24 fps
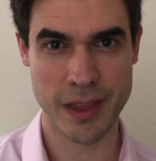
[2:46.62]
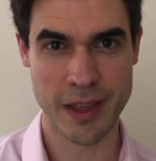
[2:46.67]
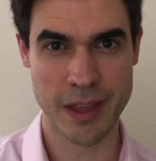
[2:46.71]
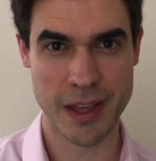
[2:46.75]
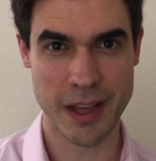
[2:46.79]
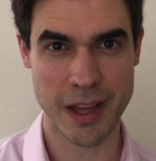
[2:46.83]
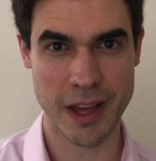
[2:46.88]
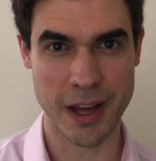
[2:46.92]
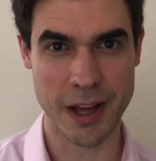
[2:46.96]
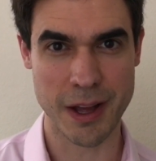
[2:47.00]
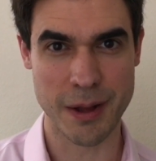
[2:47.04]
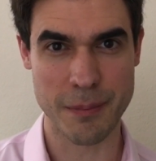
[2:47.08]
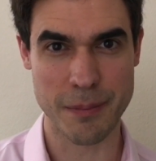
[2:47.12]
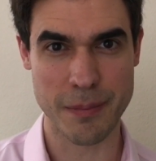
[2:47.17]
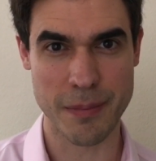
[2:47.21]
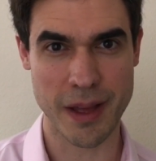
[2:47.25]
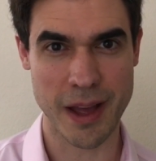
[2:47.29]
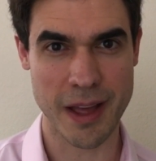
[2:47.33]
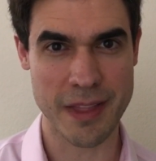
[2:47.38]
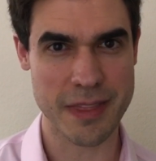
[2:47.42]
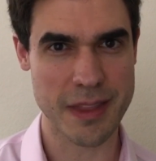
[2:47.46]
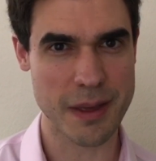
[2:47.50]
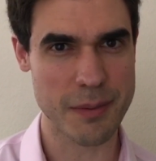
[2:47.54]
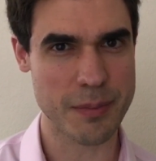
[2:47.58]

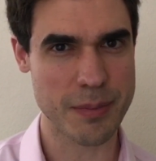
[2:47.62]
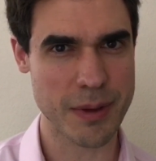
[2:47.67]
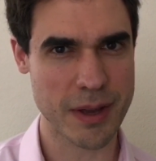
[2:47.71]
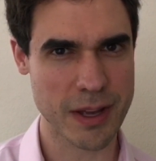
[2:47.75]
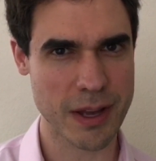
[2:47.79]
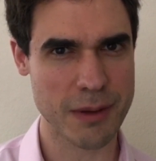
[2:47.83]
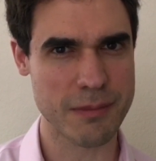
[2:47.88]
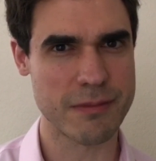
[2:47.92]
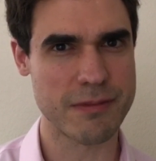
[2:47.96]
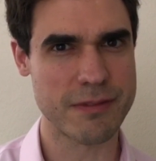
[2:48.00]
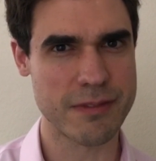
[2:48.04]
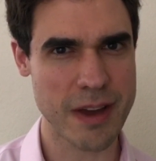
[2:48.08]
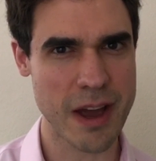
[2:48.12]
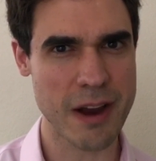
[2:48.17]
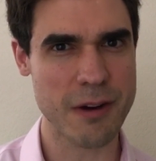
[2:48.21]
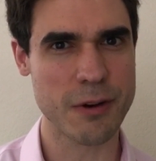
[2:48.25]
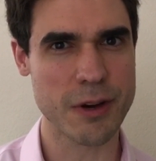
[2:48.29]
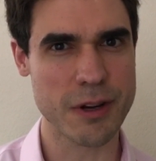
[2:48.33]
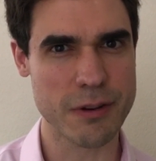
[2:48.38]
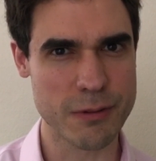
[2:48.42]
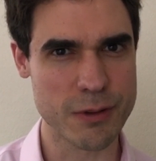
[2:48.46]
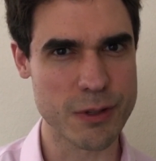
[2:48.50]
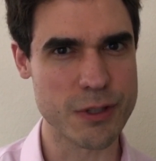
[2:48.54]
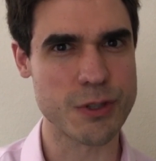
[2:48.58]
And they become
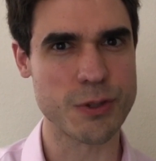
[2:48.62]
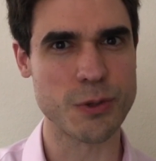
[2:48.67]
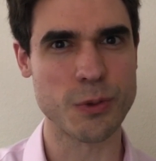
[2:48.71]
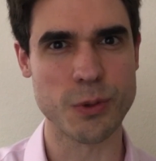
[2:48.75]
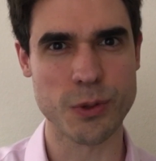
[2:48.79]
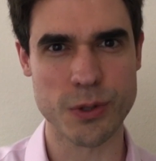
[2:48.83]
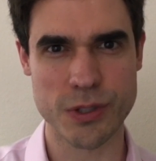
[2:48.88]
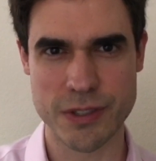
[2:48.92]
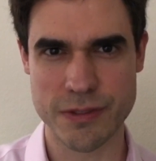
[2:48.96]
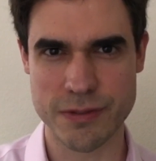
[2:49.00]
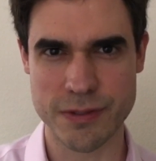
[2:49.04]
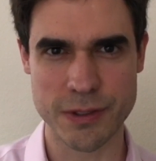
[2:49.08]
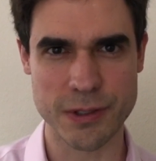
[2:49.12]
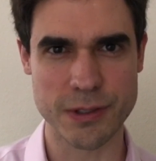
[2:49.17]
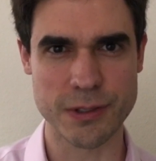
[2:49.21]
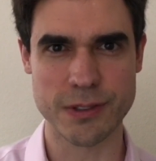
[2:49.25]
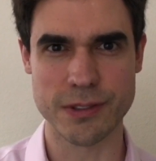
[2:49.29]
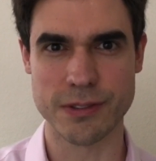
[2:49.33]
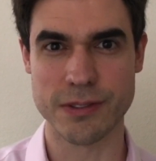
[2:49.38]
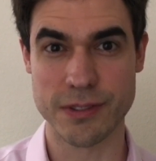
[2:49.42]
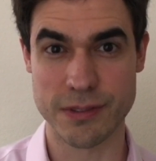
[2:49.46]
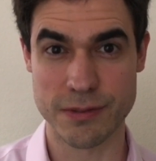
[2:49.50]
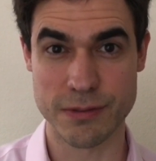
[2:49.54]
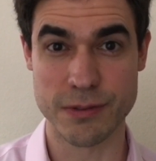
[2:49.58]
very resourceful
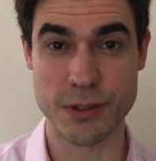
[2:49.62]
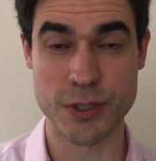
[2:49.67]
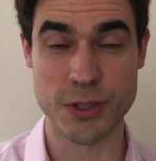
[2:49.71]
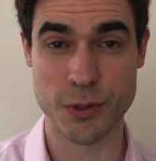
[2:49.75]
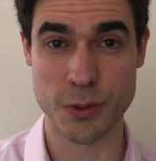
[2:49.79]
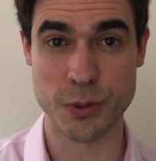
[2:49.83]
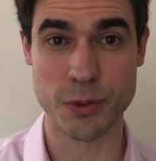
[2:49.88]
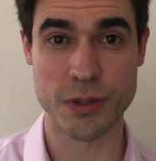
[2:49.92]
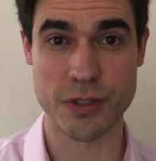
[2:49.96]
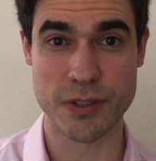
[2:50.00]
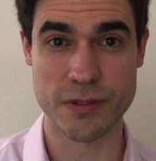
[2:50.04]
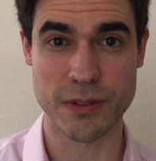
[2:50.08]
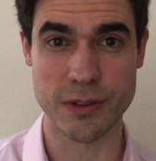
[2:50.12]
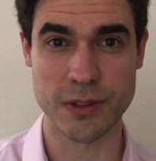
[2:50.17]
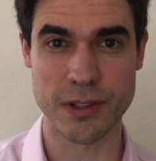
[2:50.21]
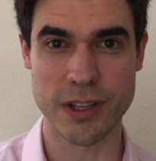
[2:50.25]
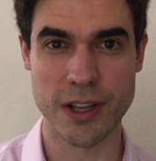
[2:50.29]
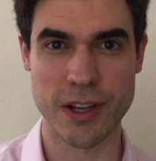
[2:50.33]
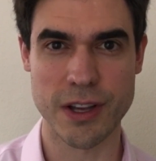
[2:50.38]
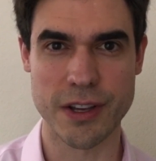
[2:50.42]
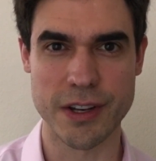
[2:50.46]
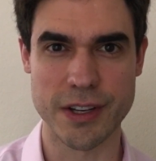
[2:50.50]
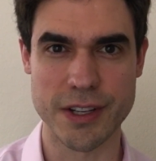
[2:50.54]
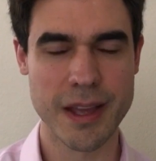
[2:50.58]

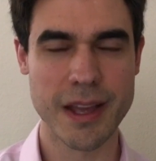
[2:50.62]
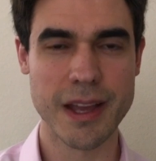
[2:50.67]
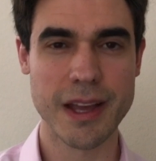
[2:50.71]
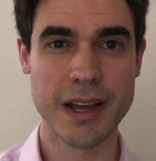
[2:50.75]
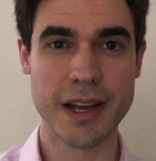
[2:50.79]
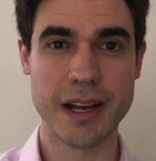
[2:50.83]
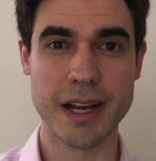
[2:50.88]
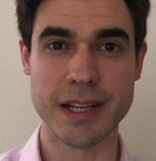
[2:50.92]
learners.